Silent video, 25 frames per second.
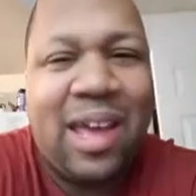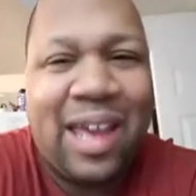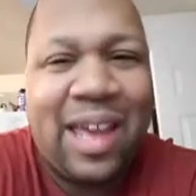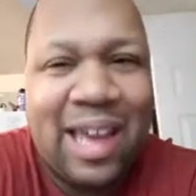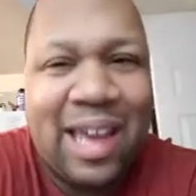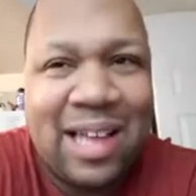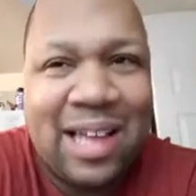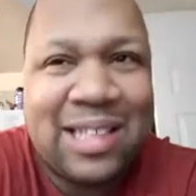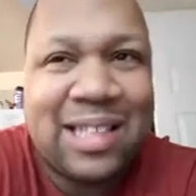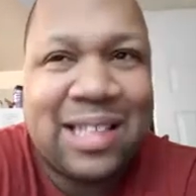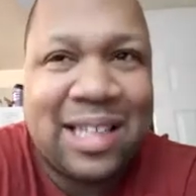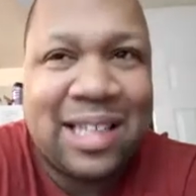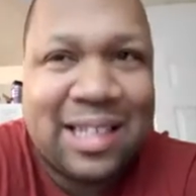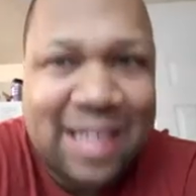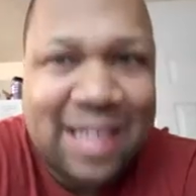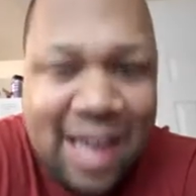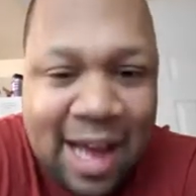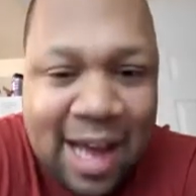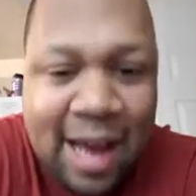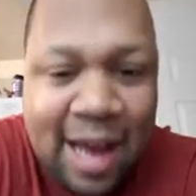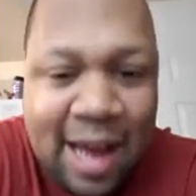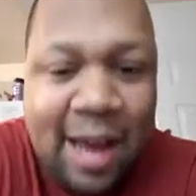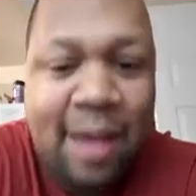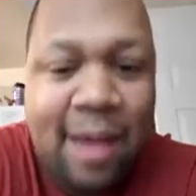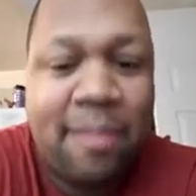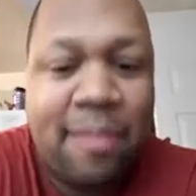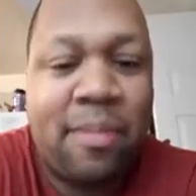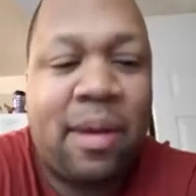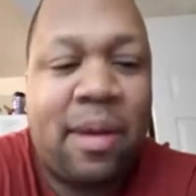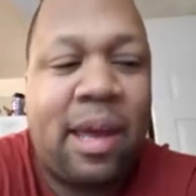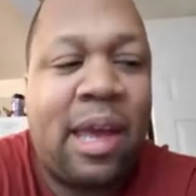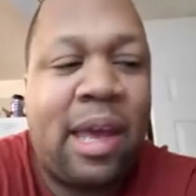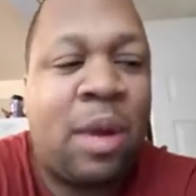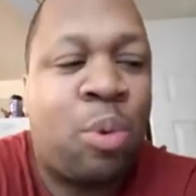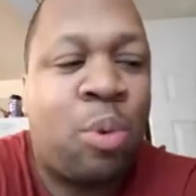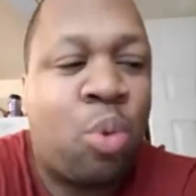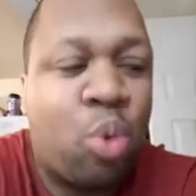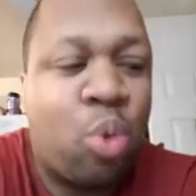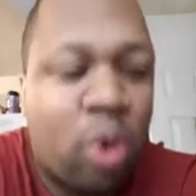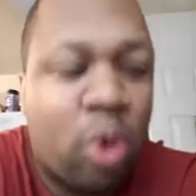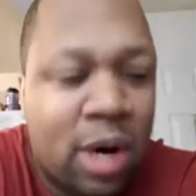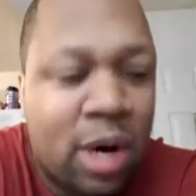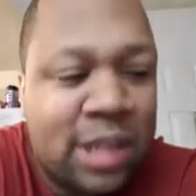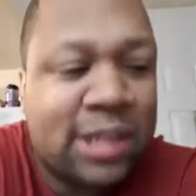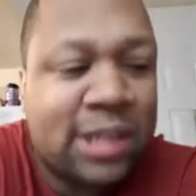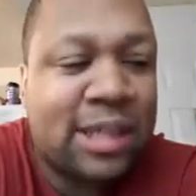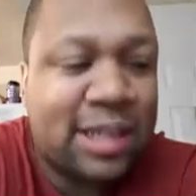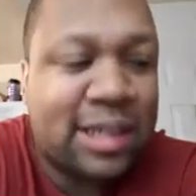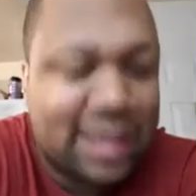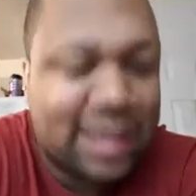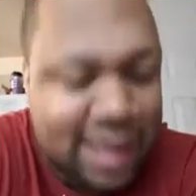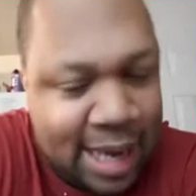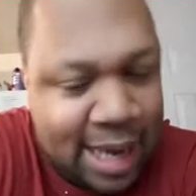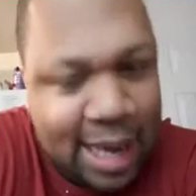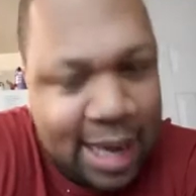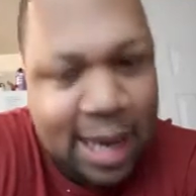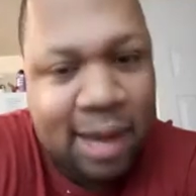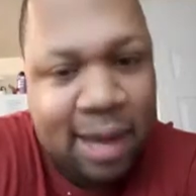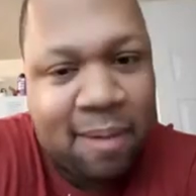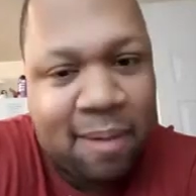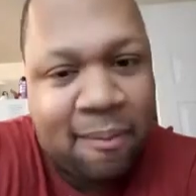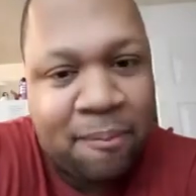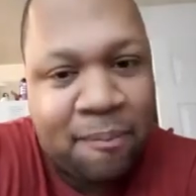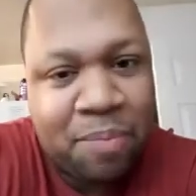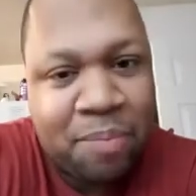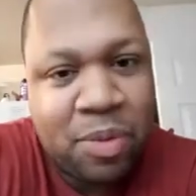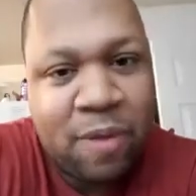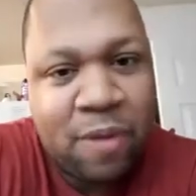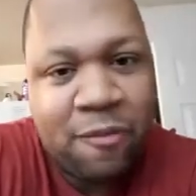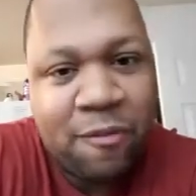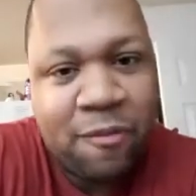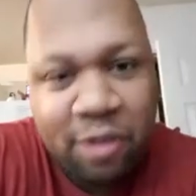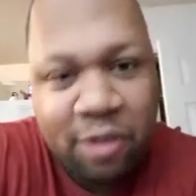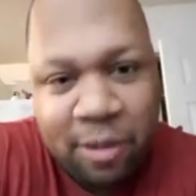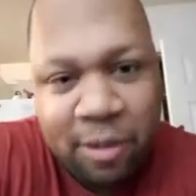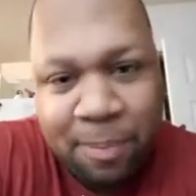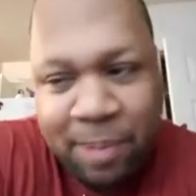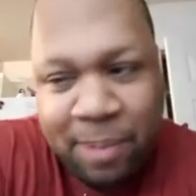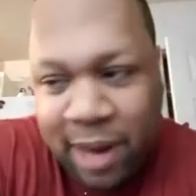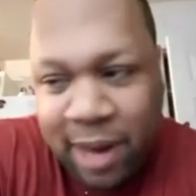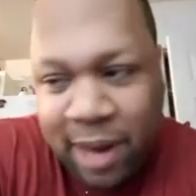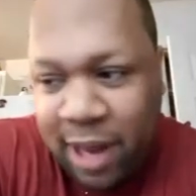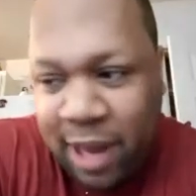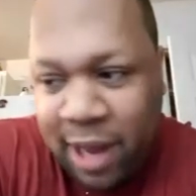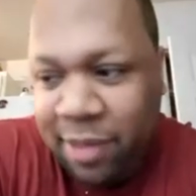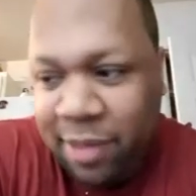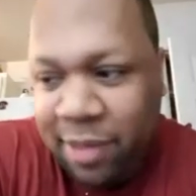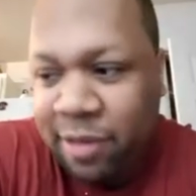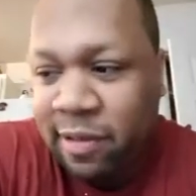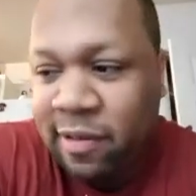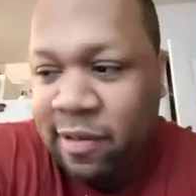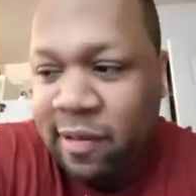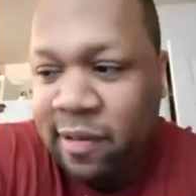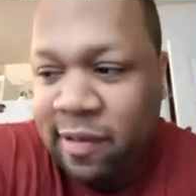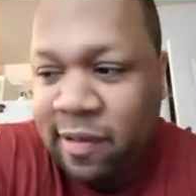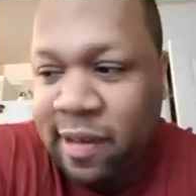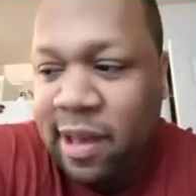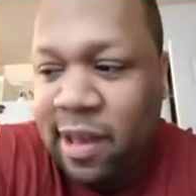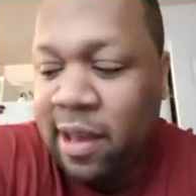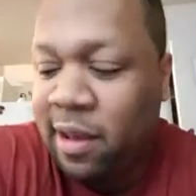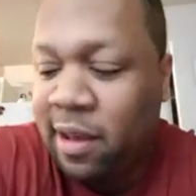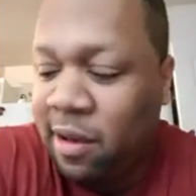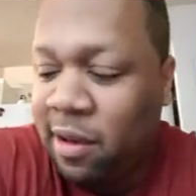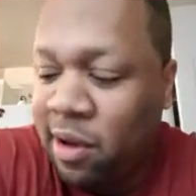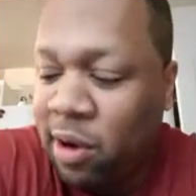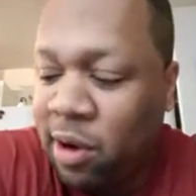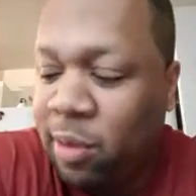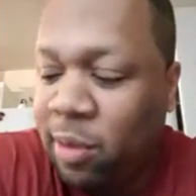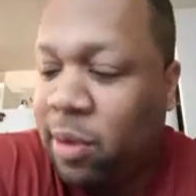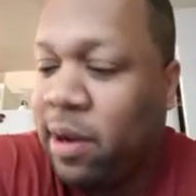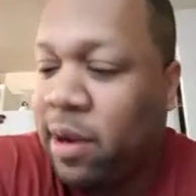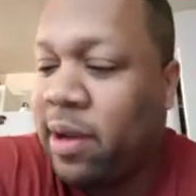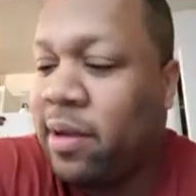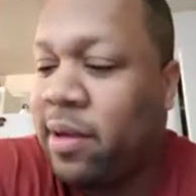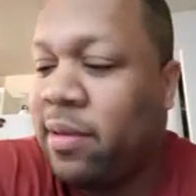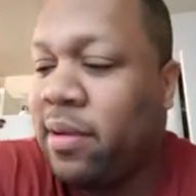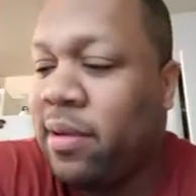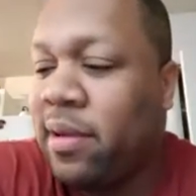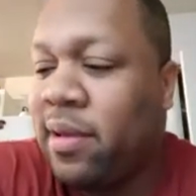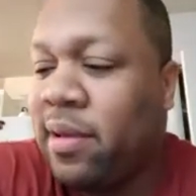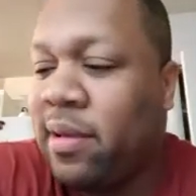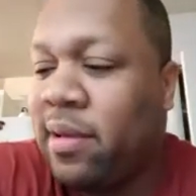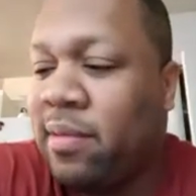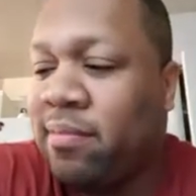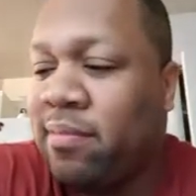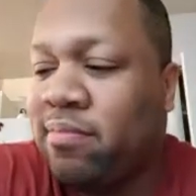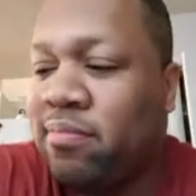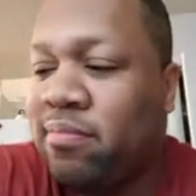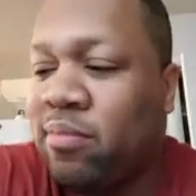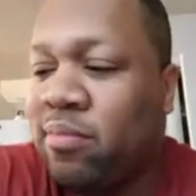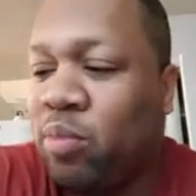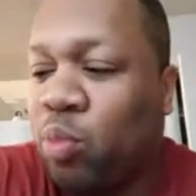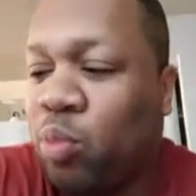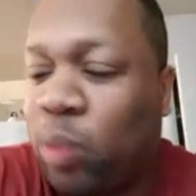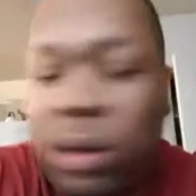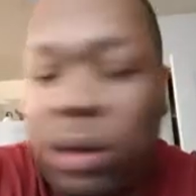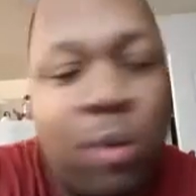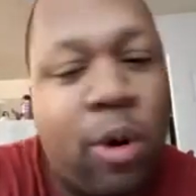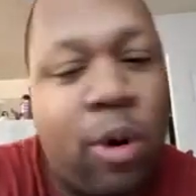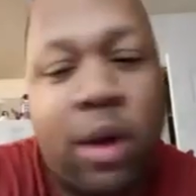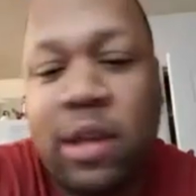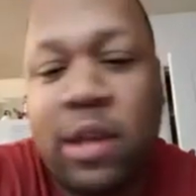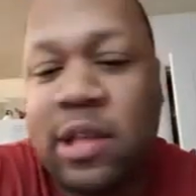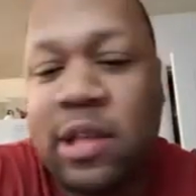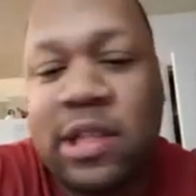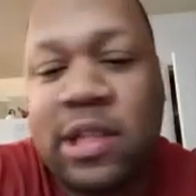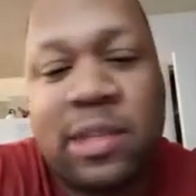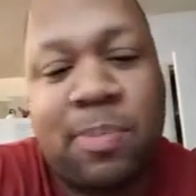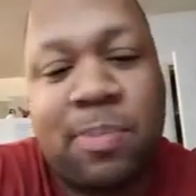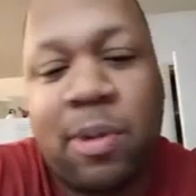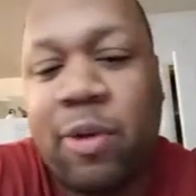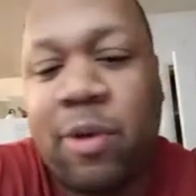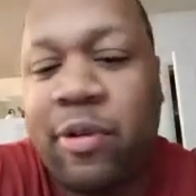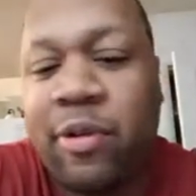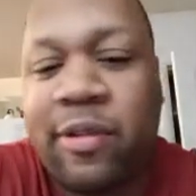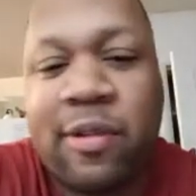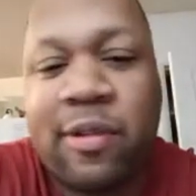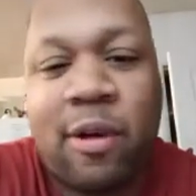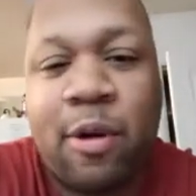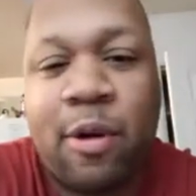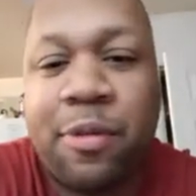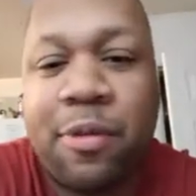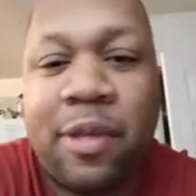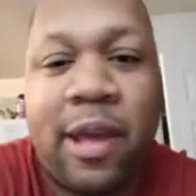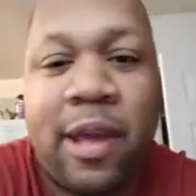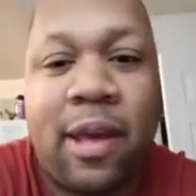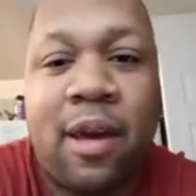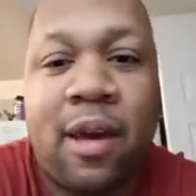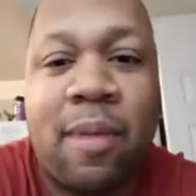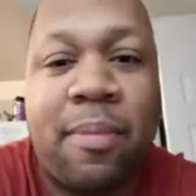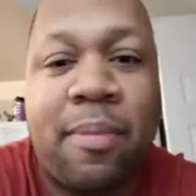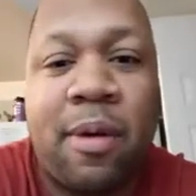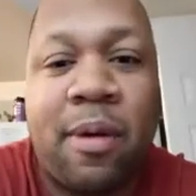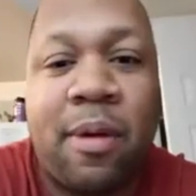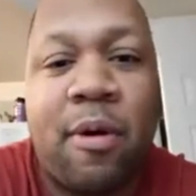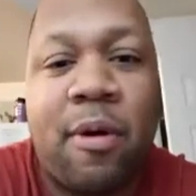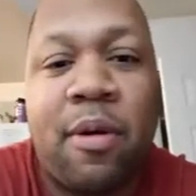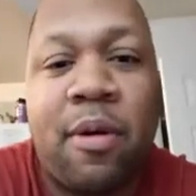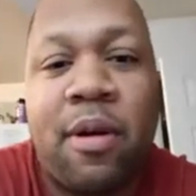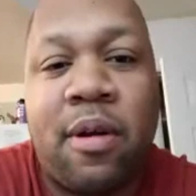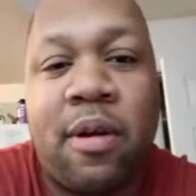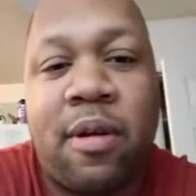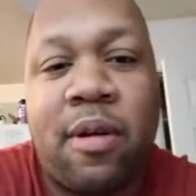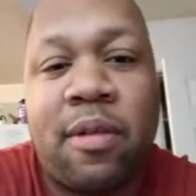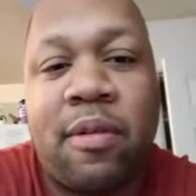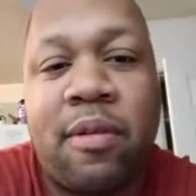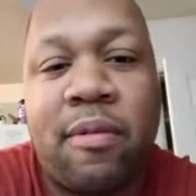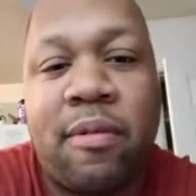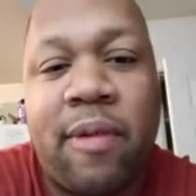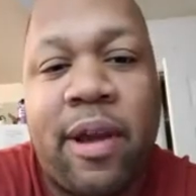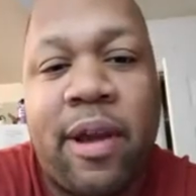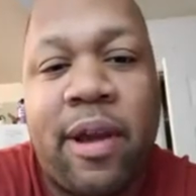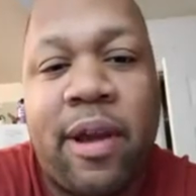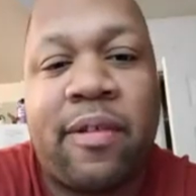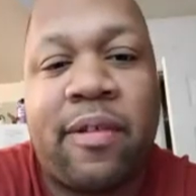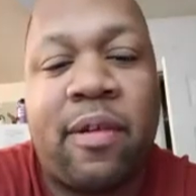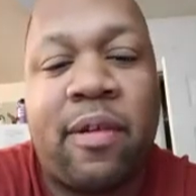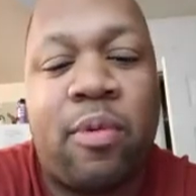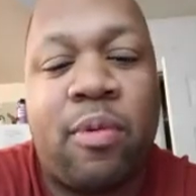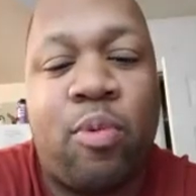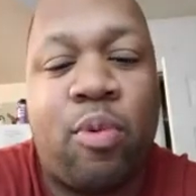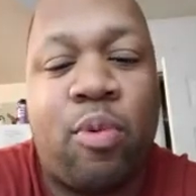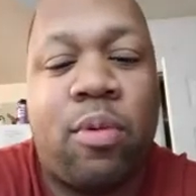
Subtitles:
Is it time, and was it time for the Panthers to say, you know what, we want to just blow this whole thing up and go in another direction?